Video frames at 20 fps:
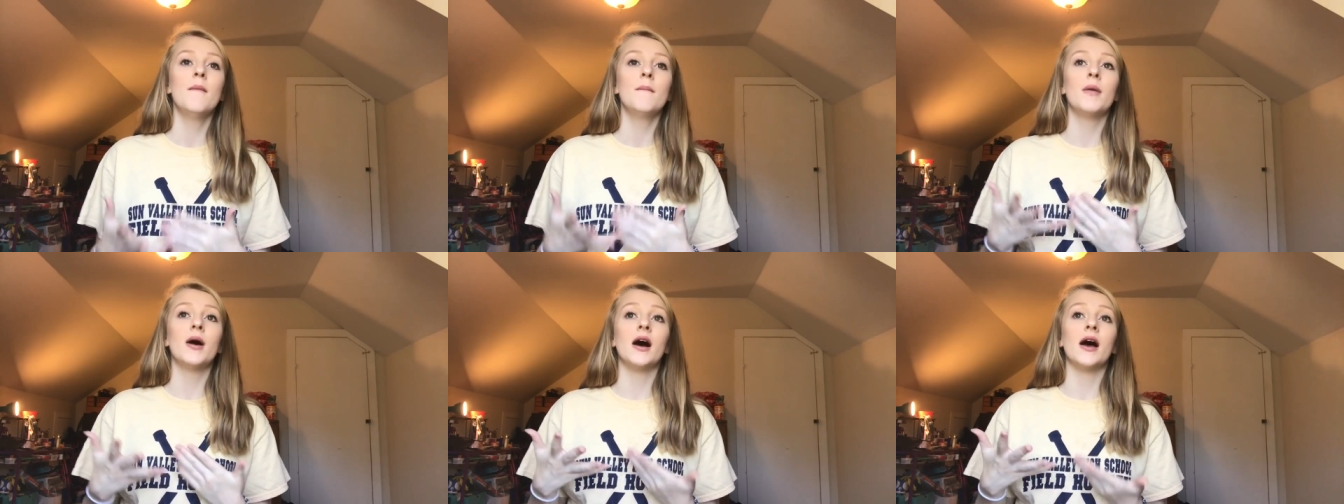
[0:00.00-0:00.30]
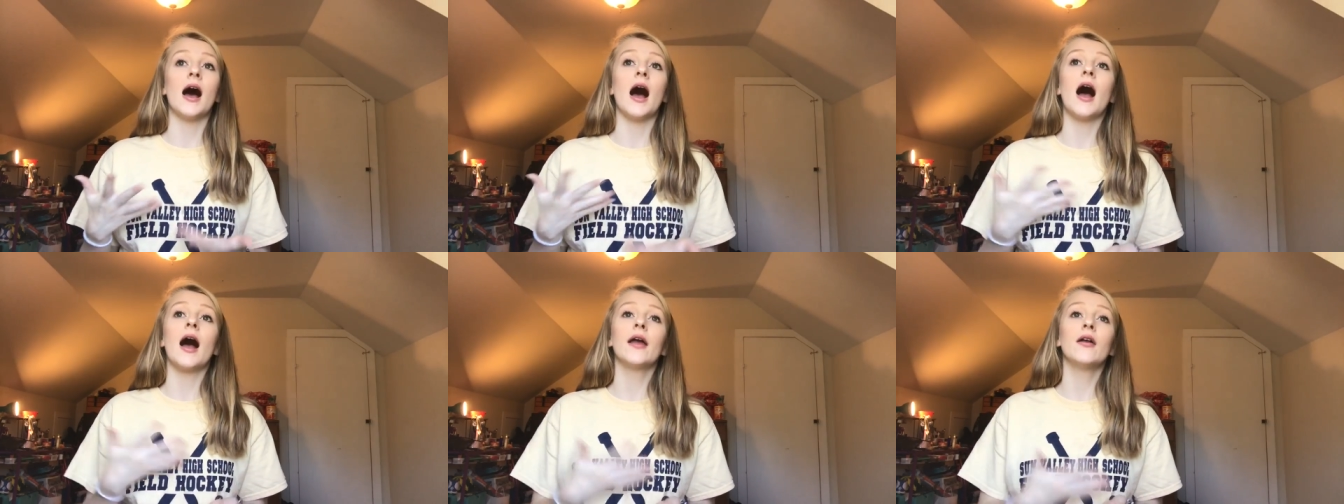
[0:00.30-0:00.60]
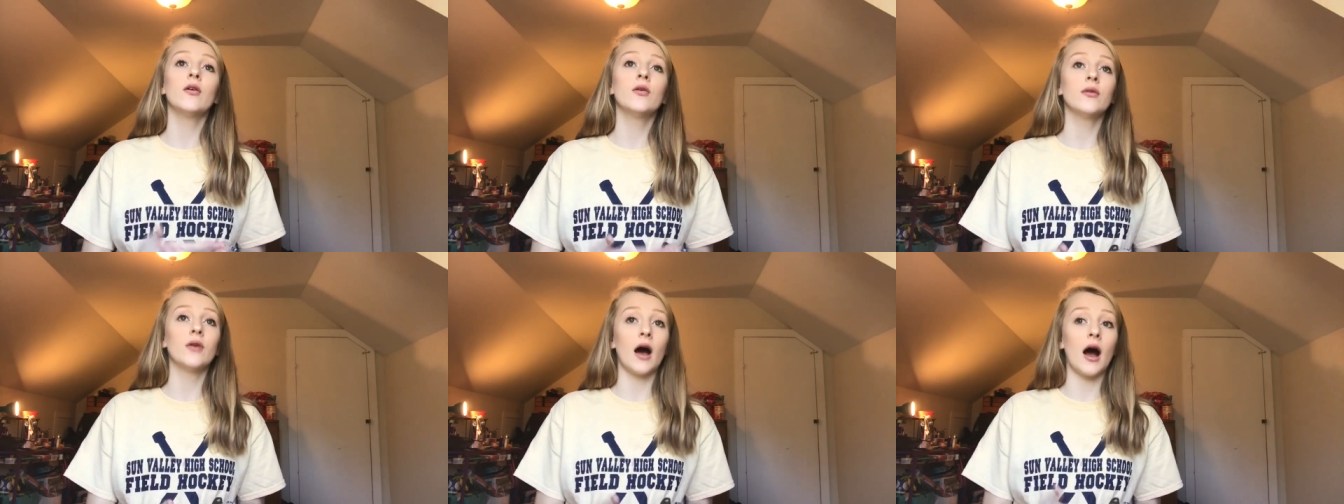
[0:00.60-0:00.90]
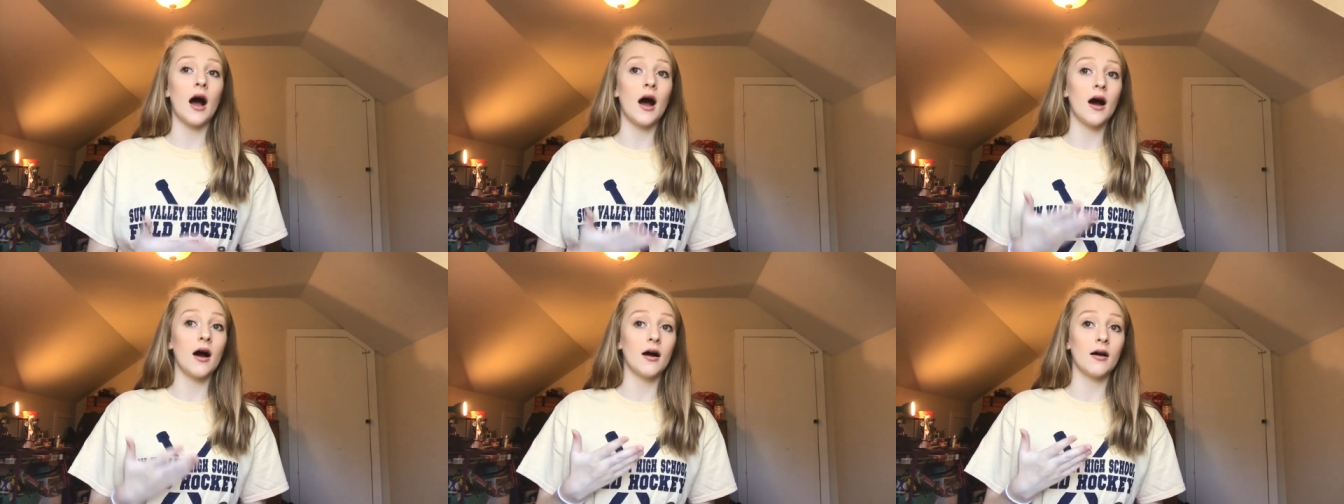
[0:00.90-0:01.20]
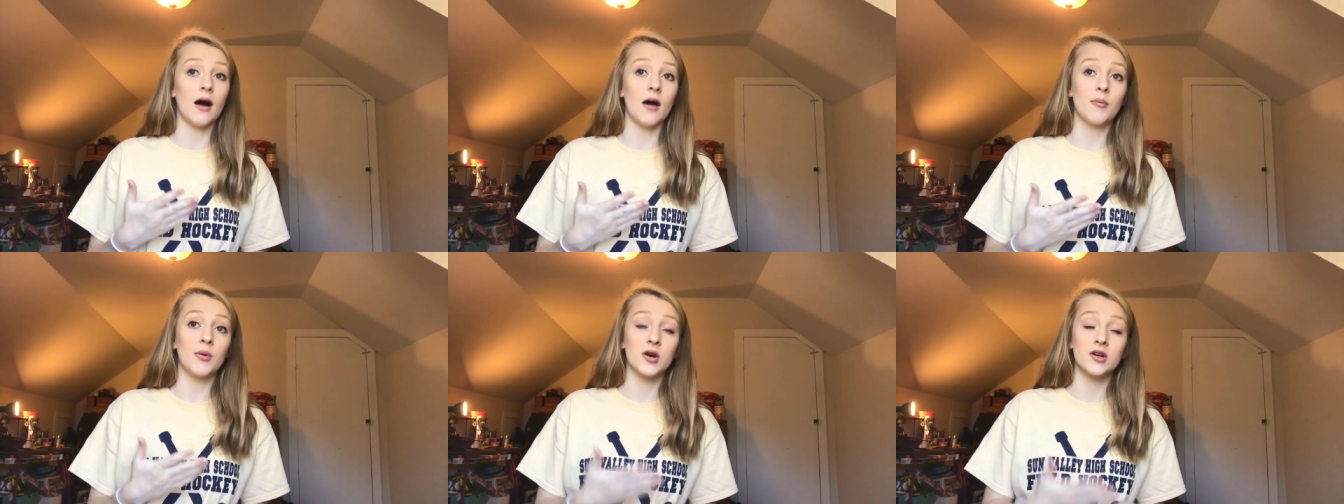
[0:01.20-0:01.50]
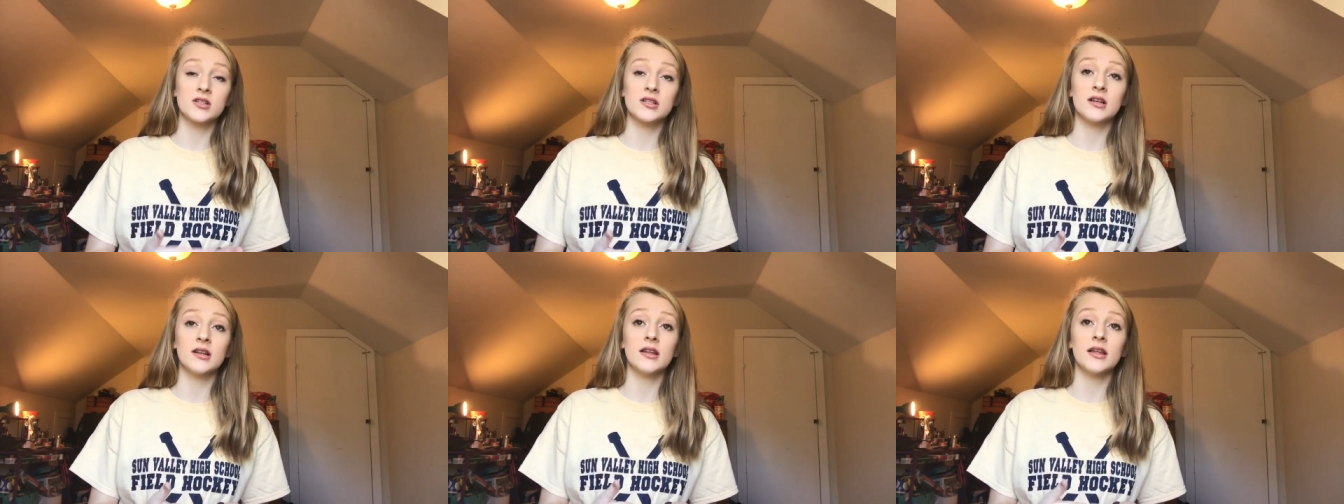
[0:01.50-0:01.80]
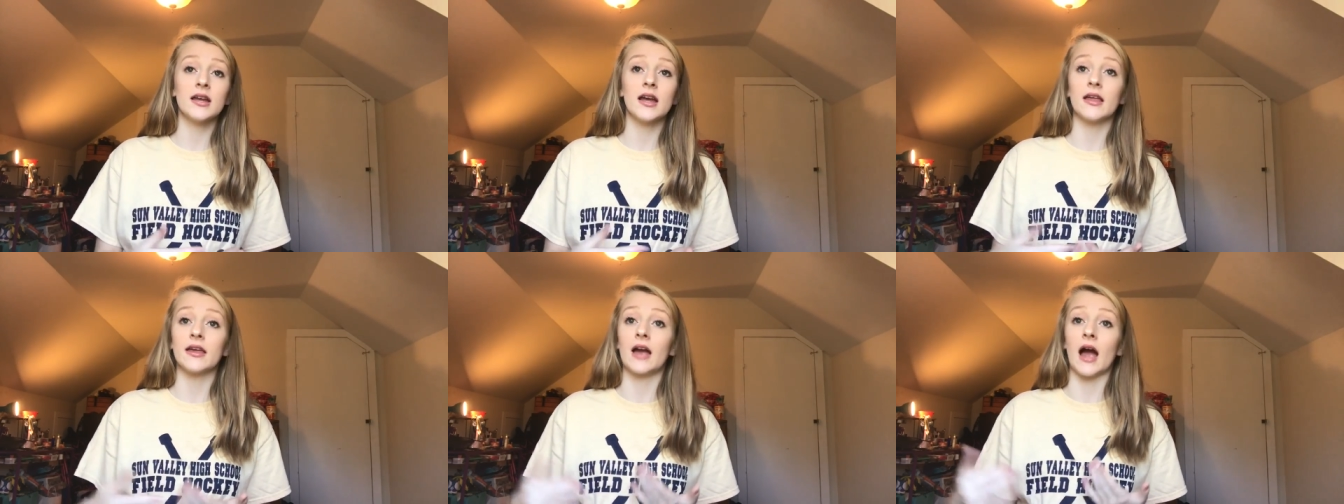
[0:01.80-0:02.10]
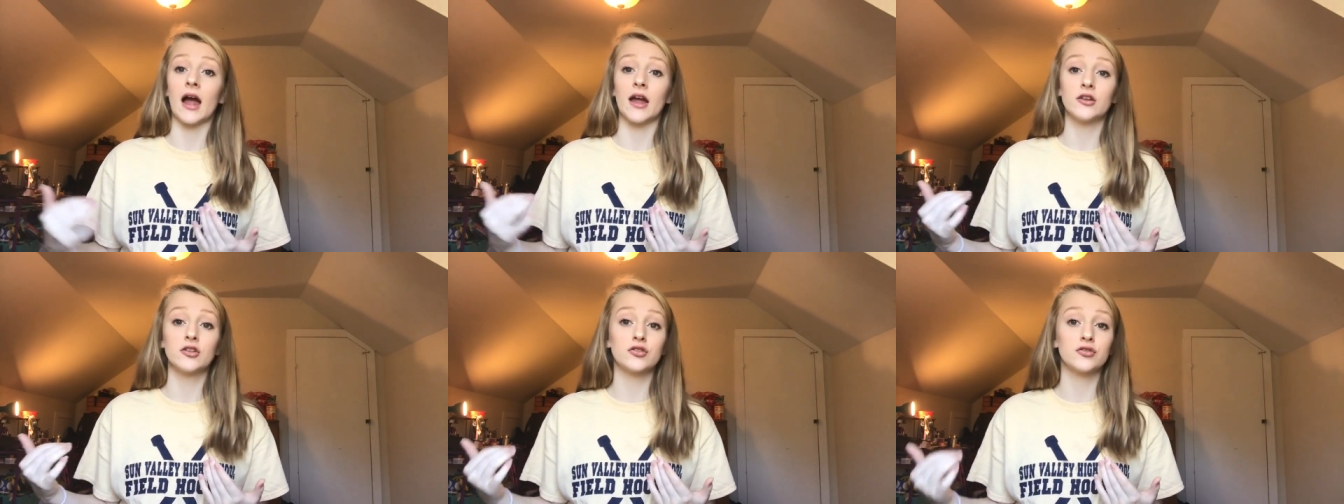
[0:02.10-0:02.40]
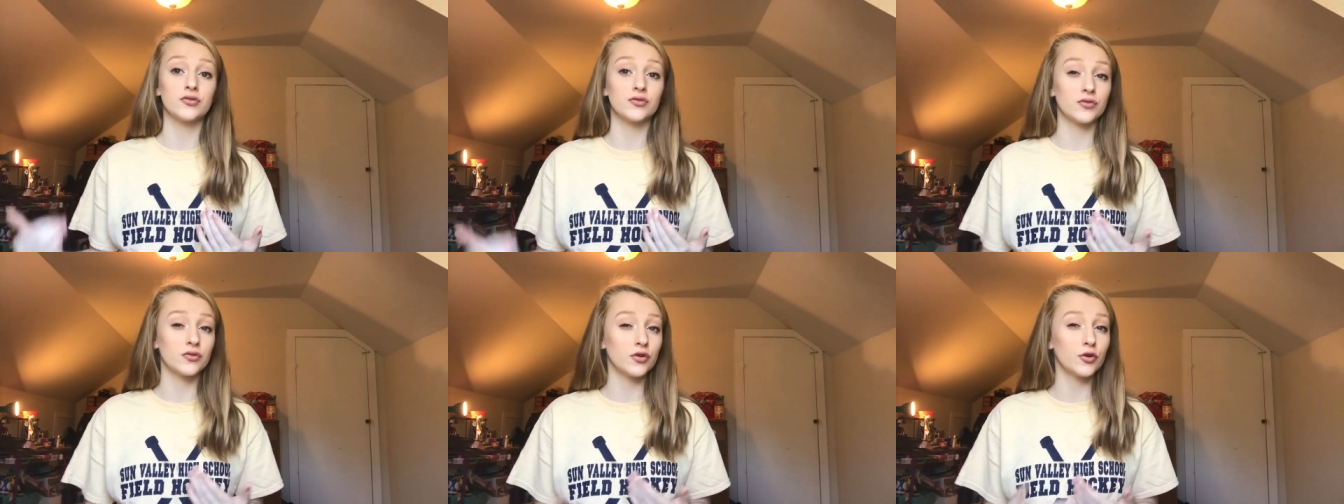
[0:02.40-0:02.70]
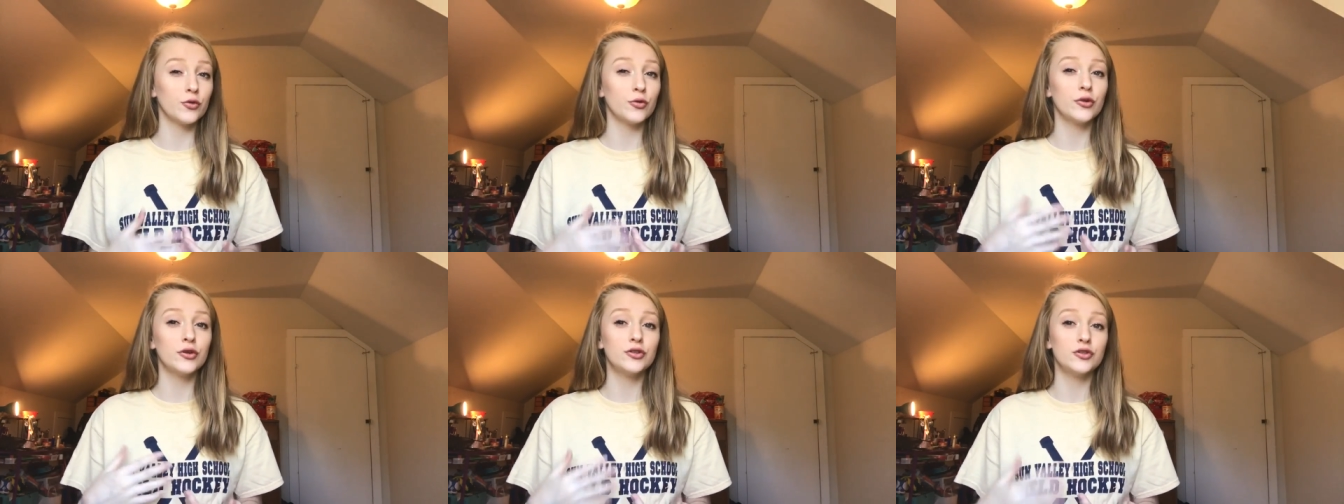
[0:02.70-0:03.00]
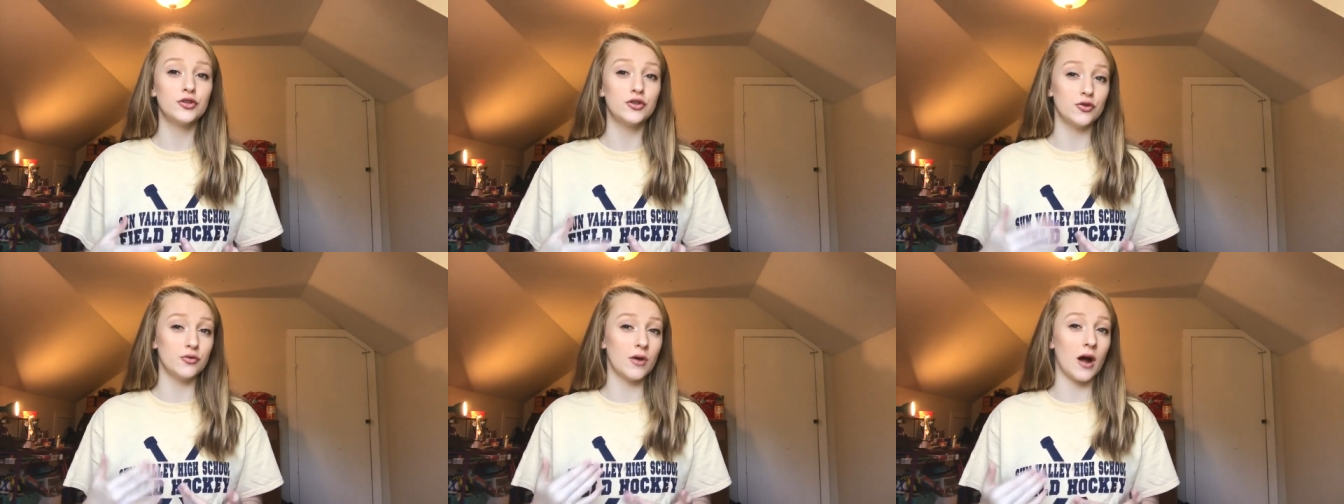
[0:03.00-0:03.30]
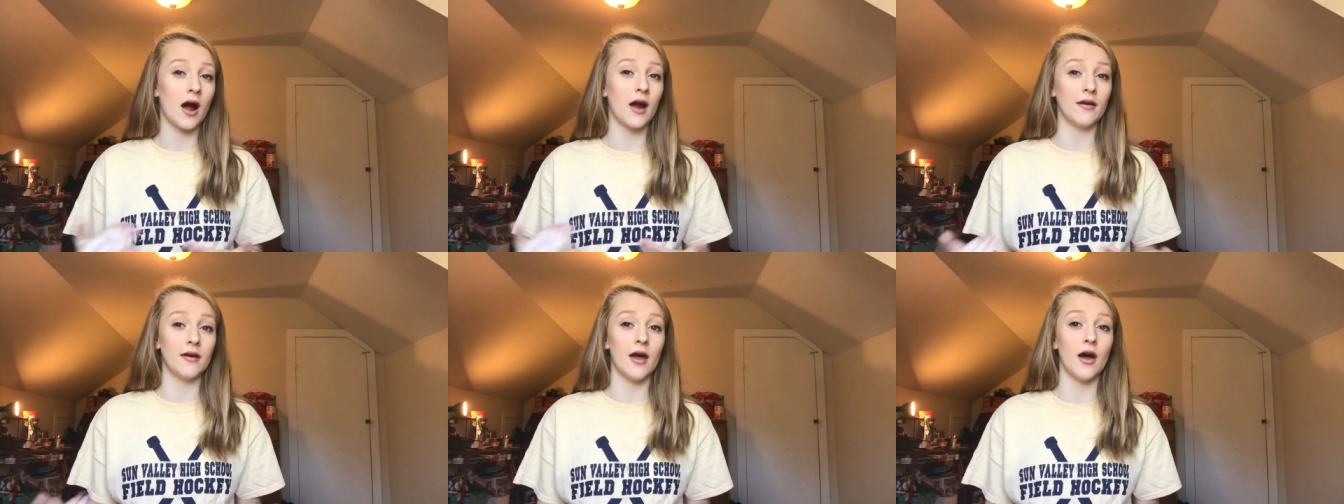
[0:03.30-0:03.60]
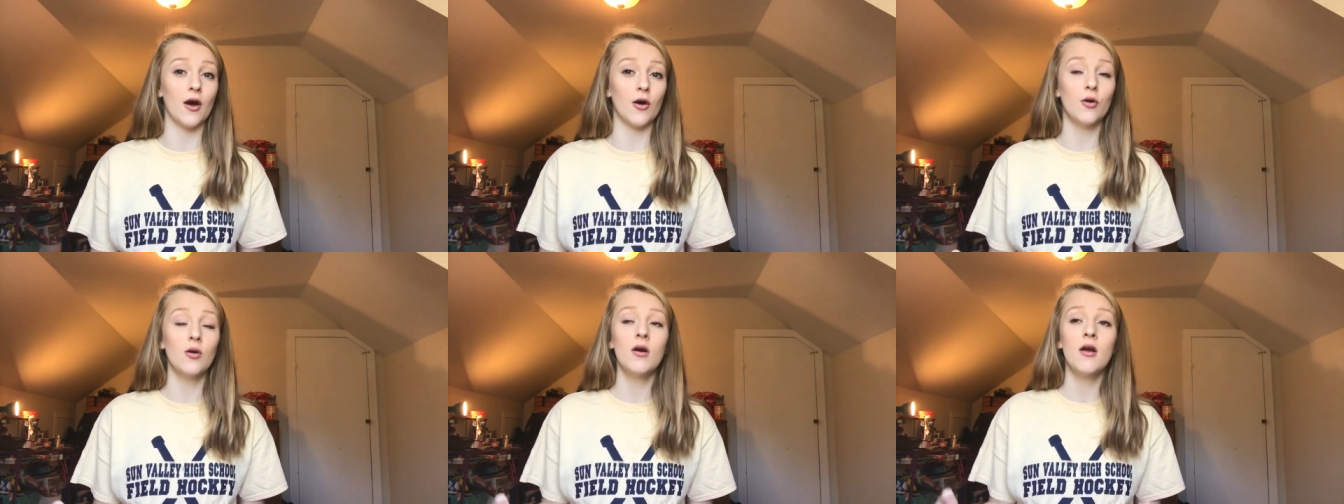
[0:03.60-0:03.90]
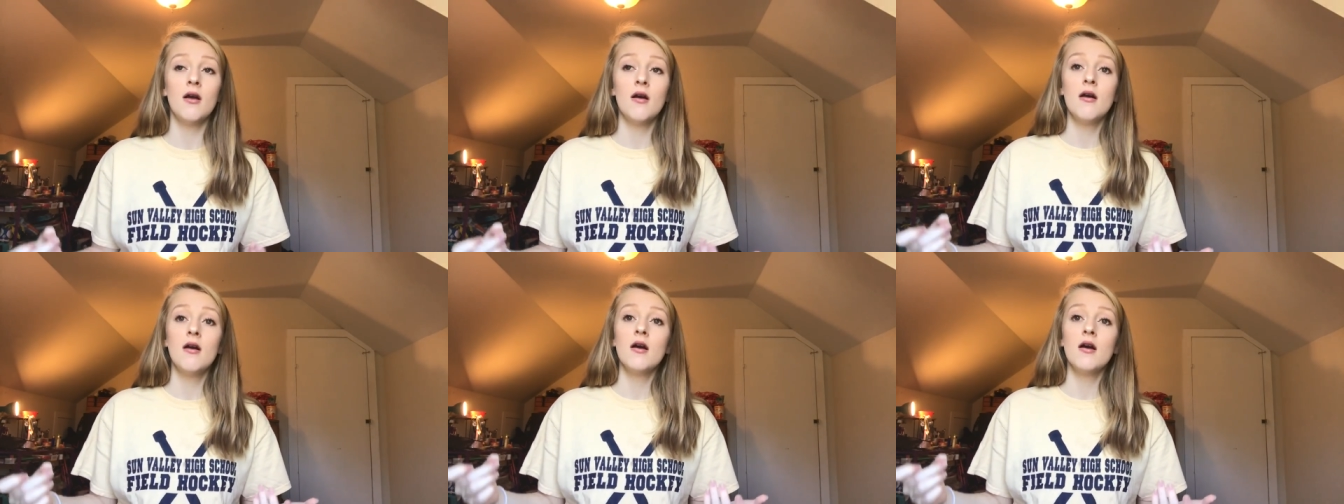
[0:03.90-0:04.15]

but I don't uh, personally like I truly do not know.